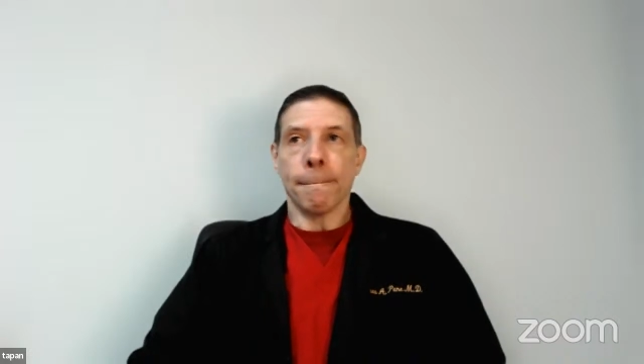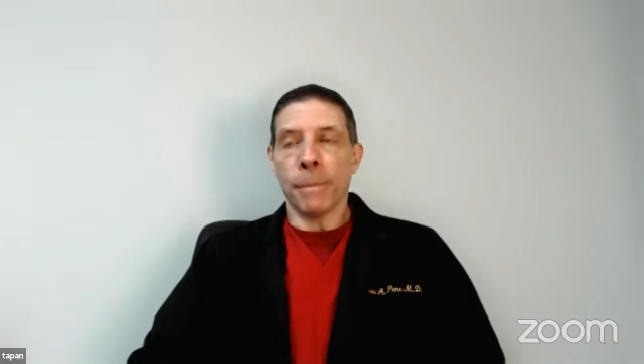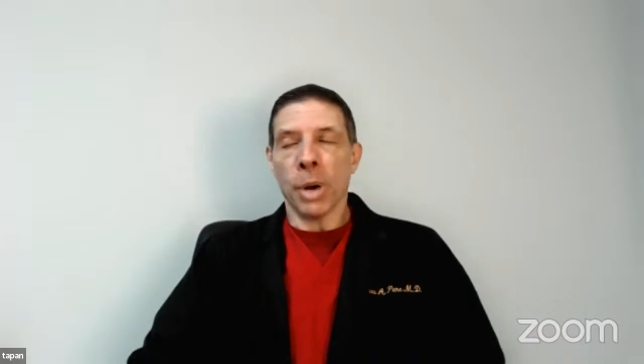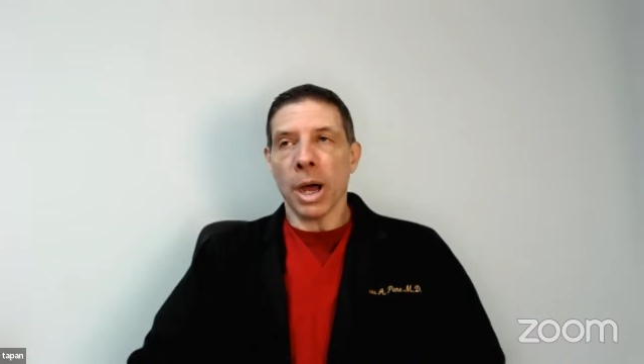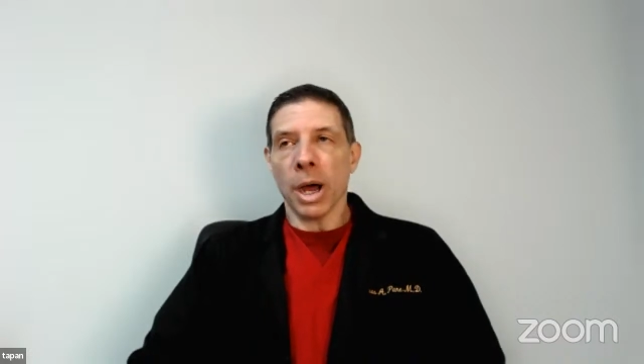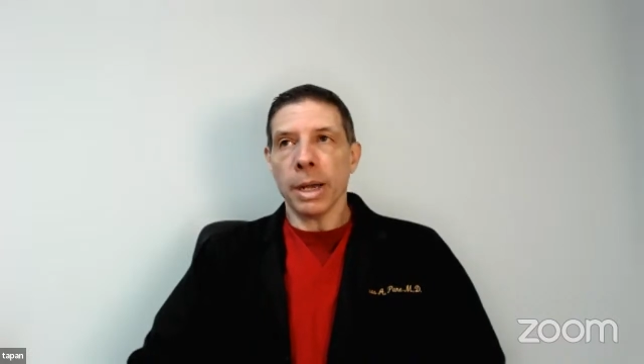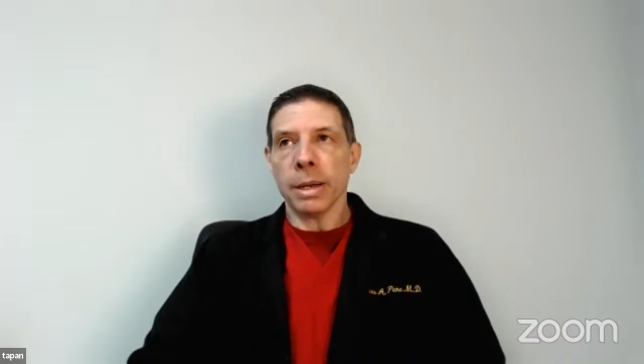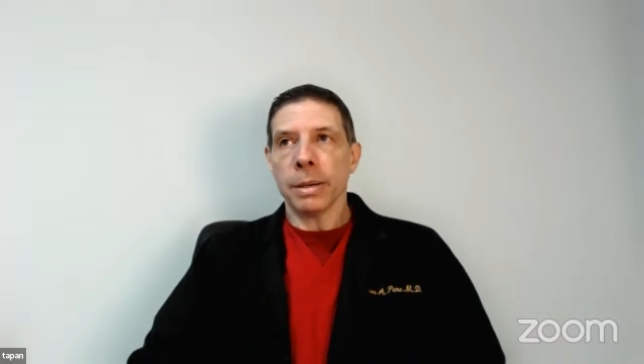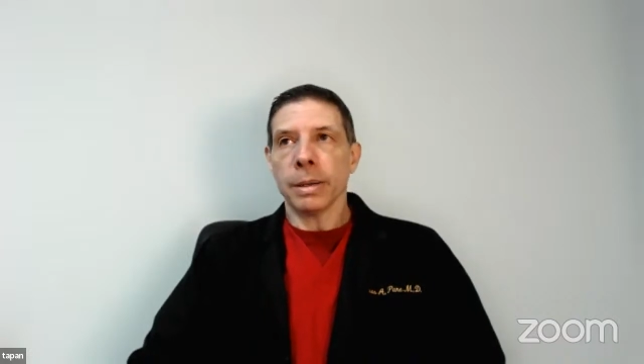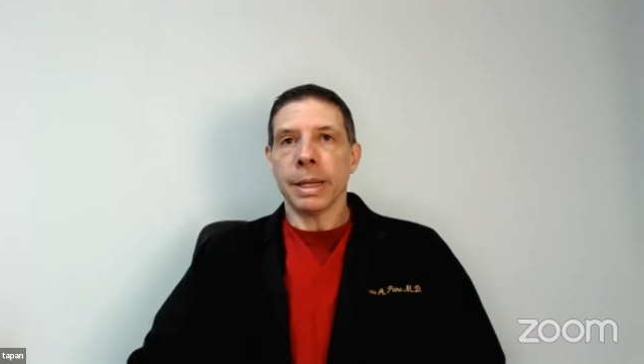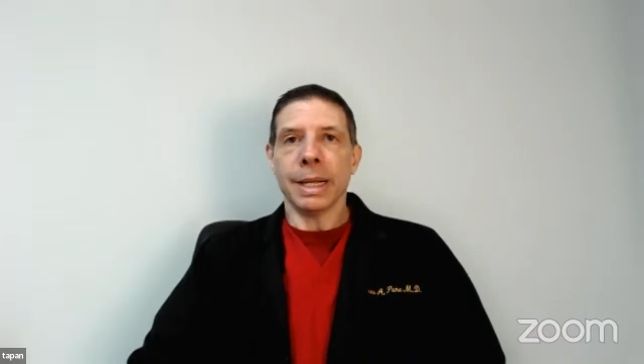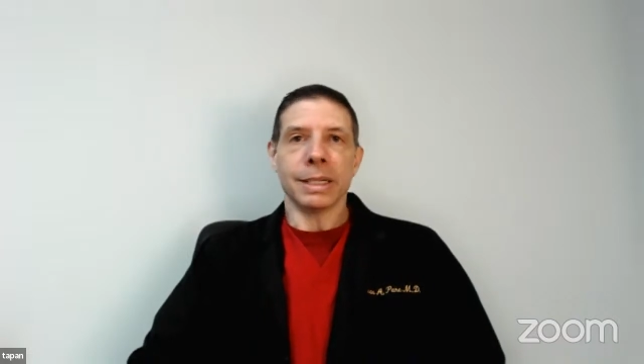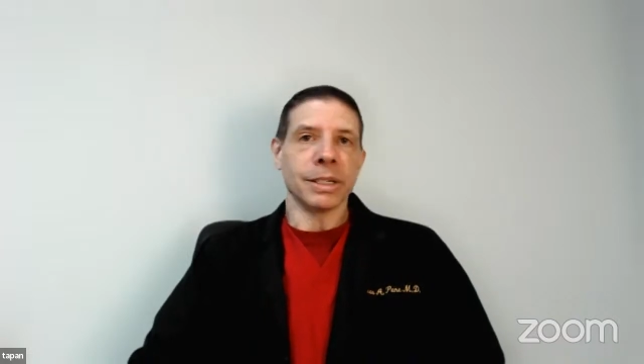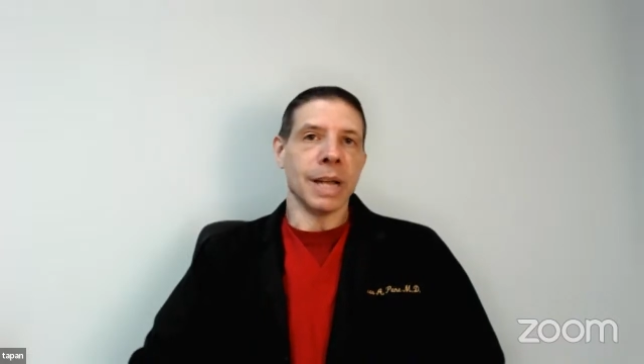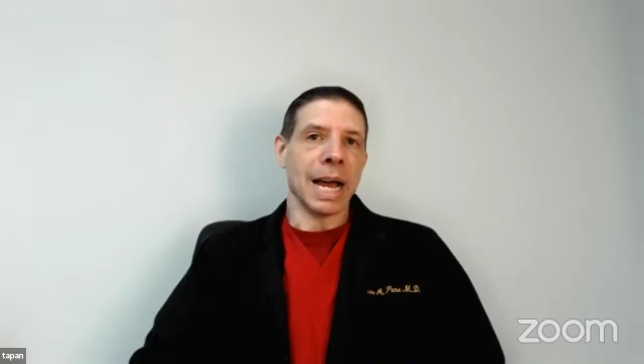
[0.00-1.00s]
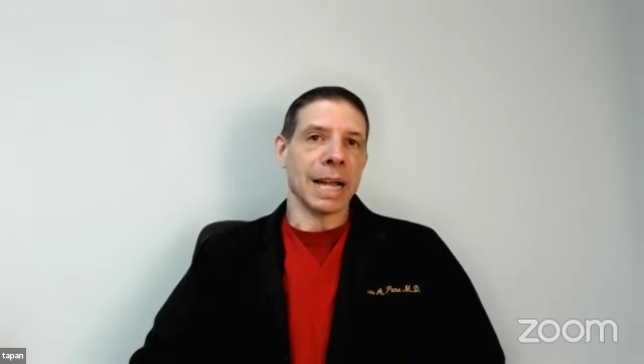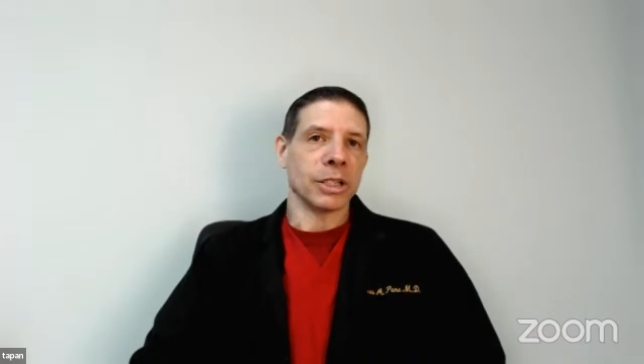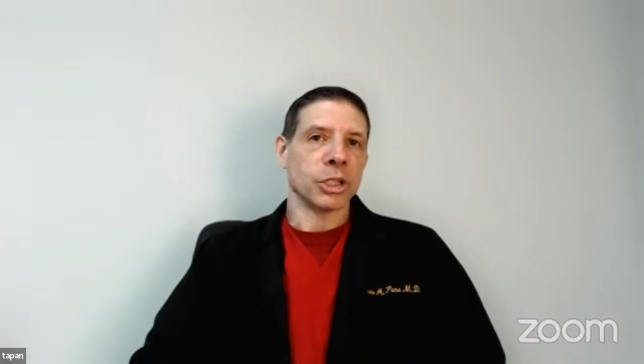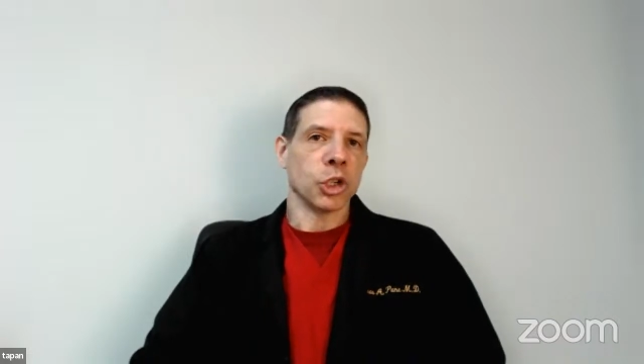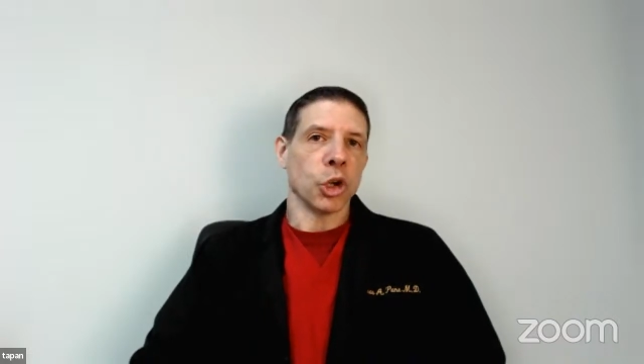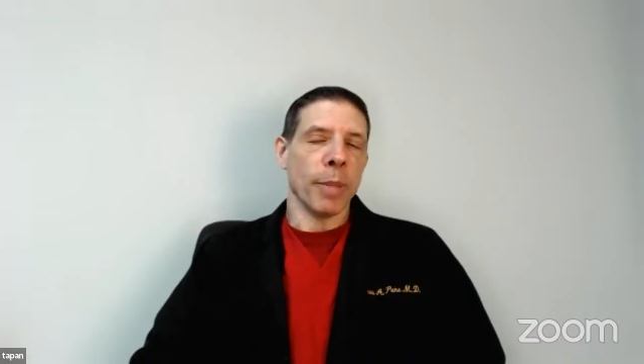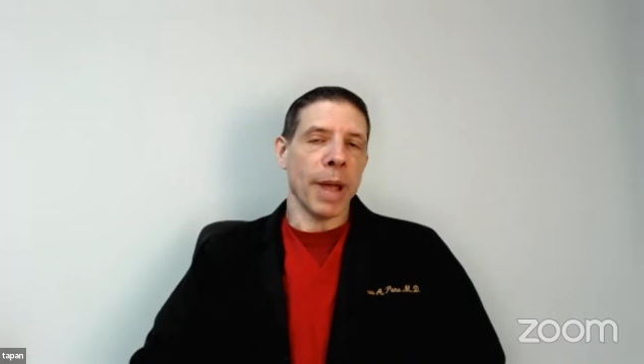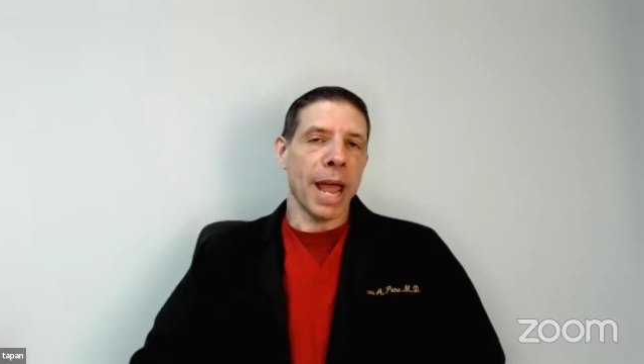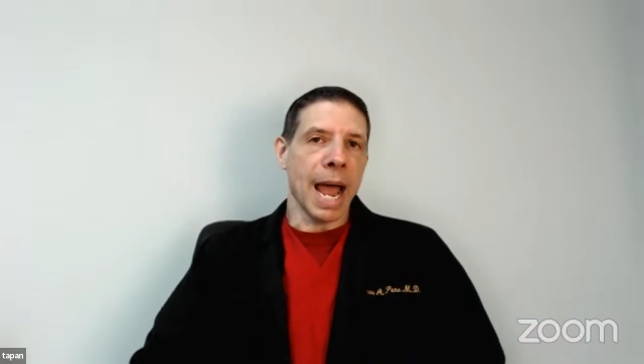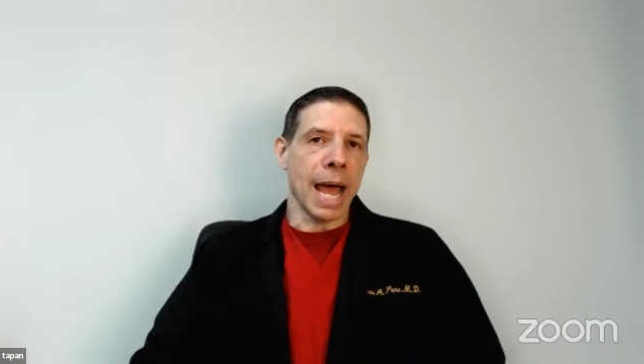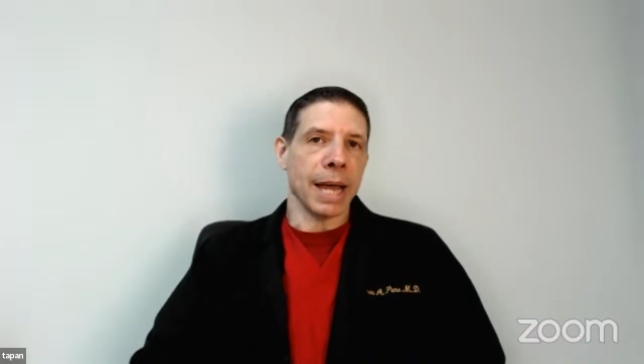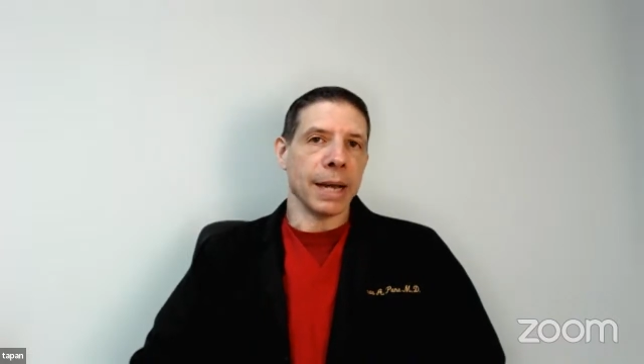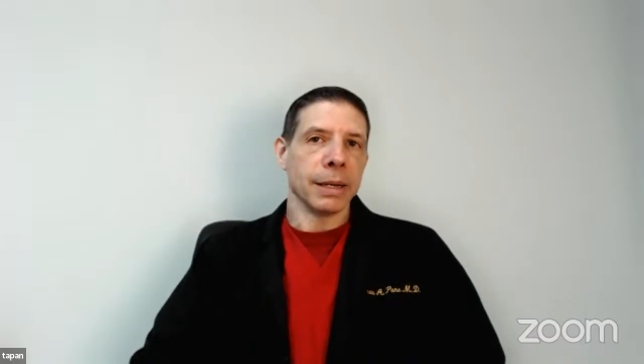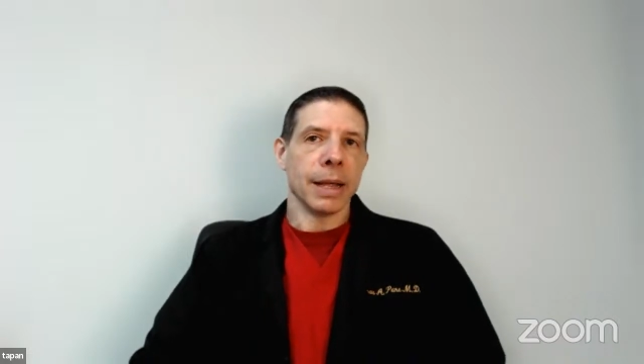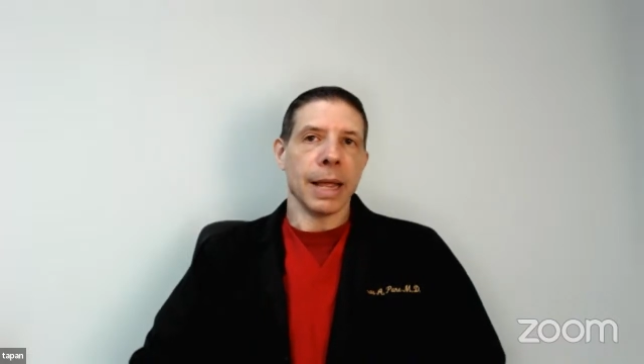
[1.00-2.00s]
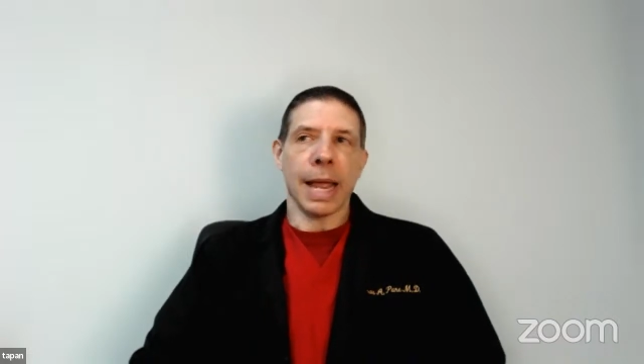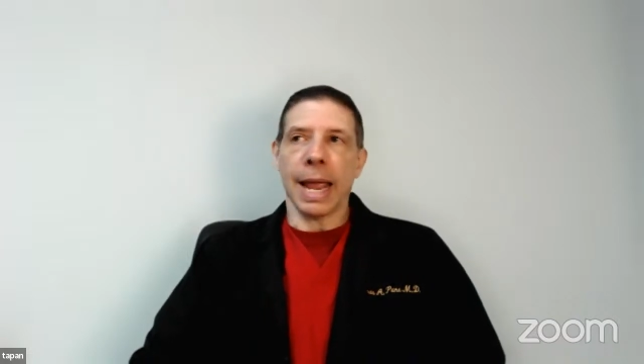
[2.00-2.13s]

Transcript: but it's not so bad.